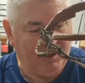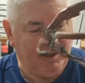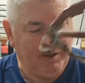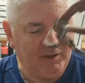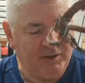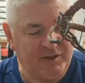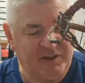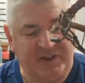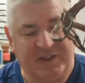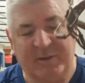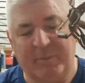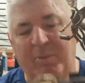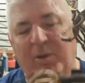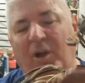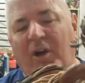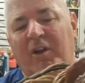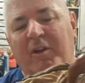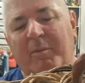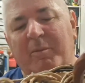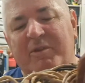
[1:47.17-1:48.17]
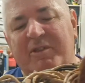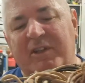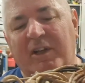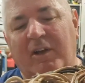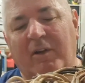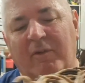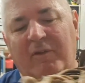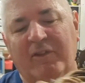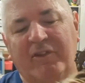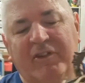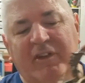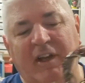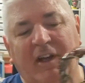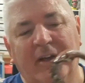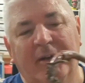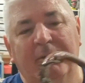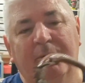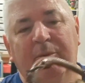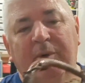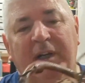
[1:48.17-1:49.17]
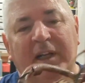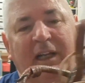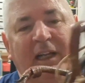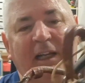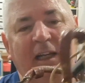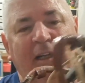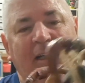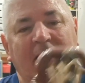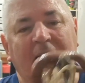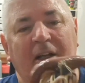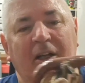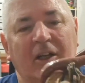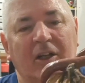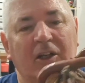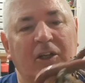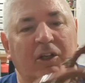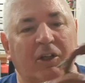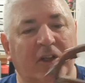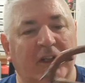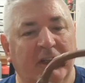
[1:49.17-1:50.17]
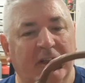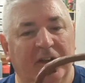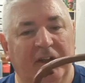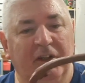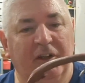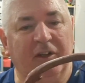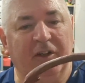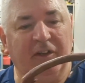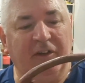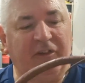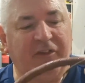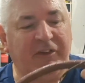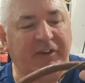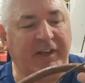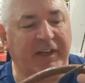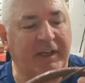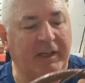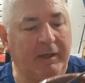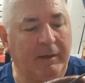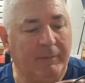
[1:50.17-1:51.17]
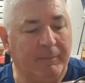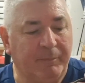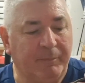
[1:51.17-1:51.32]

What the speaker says: to supply themselves. So really, you can see